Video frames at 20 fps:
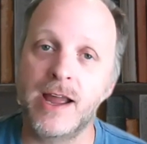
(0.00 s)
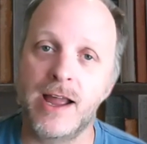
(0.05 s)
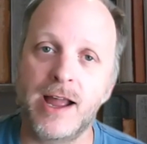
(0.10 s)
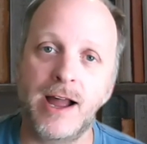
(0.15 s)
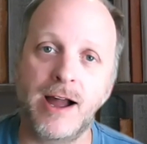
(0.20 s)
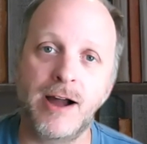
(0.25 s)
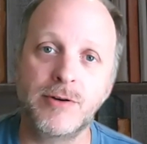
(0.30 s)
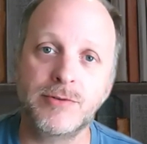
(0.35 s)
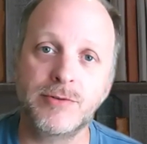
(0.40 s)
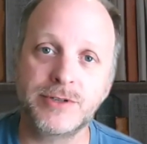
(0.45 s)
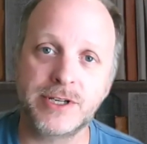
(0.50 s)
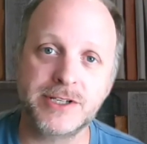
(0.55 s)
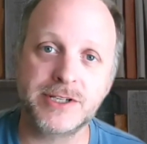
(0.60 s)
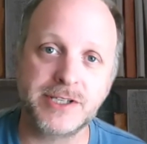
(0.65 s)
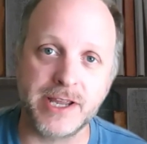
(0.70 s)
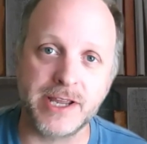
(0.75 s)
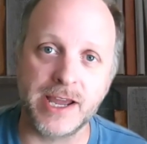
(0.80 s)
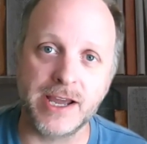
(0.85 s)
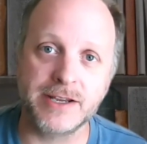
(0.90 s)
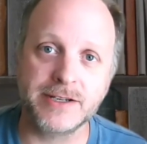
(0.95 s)
how does
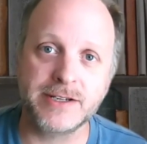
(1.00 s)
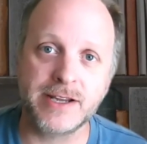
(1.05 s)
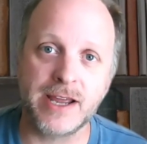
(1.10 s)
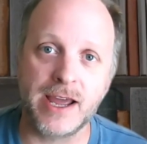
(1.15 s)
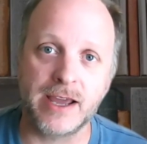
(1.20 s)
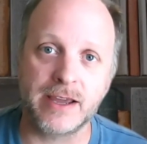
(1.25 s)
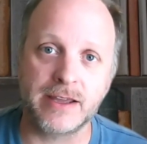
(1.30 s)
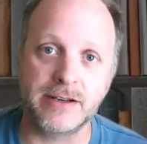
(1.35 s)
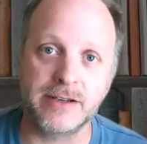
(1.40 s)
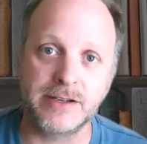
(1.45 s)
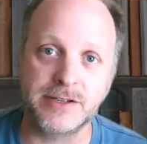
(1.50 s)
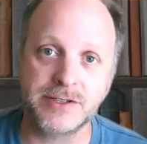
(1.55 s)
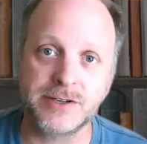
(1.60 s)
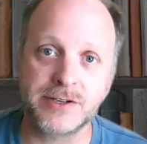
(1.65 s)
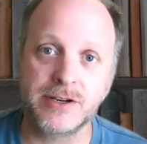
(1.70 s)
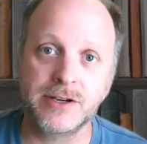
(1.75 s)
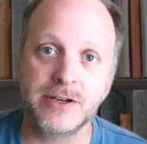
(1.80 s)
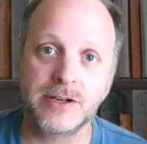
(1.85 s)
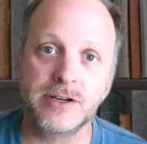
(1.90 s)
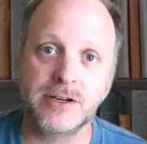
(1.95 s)
the antagonist
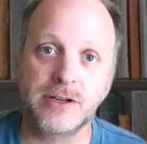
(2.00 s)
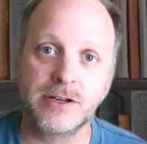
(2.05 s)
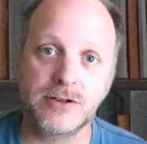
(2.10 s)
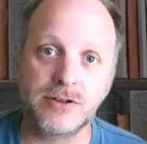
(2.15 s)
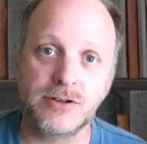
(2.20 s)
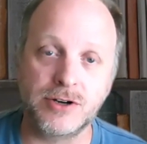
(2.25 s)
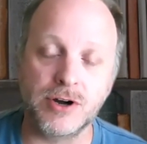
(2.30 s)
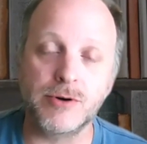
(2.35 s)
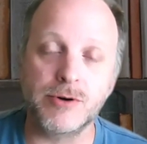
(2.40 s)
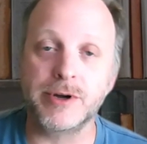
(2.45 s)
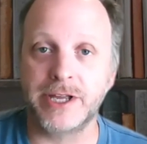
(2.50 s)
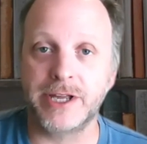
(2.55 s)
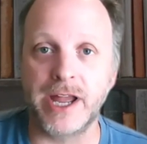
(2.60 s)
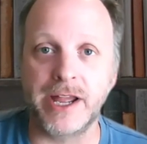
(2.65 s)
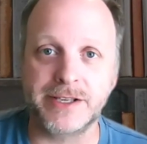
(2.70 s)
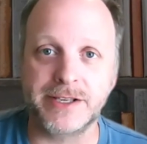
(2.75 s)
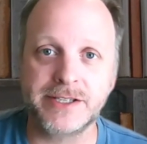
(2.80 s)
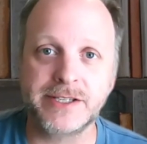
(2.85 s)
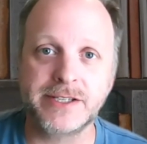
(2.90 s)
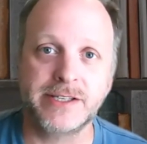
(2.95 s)
go
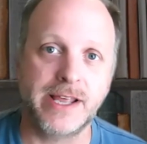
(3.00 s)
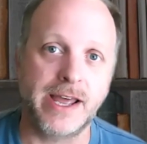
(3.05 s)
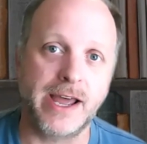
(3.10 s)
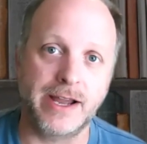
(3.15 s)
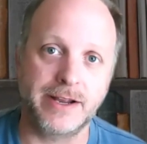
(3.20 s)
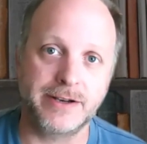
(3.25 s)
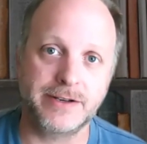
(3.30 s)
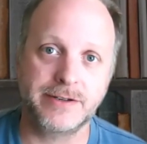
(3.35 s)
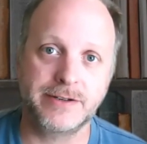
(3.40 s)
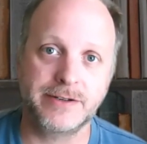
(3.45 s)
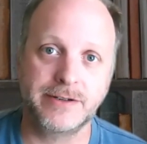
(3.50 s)
against that?